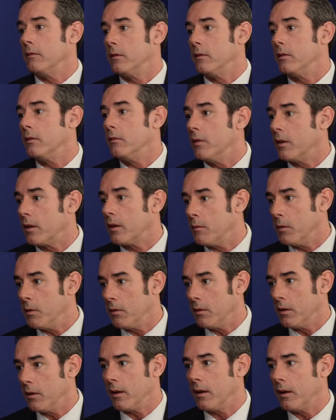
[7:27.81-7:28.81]
to the
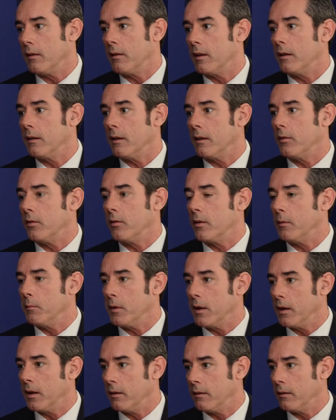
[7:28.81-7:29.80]
community that needs to
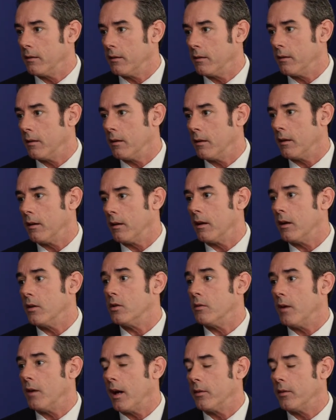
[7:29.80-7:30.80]
be
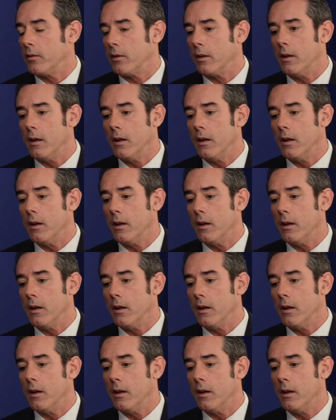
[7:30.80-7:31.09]
addressed?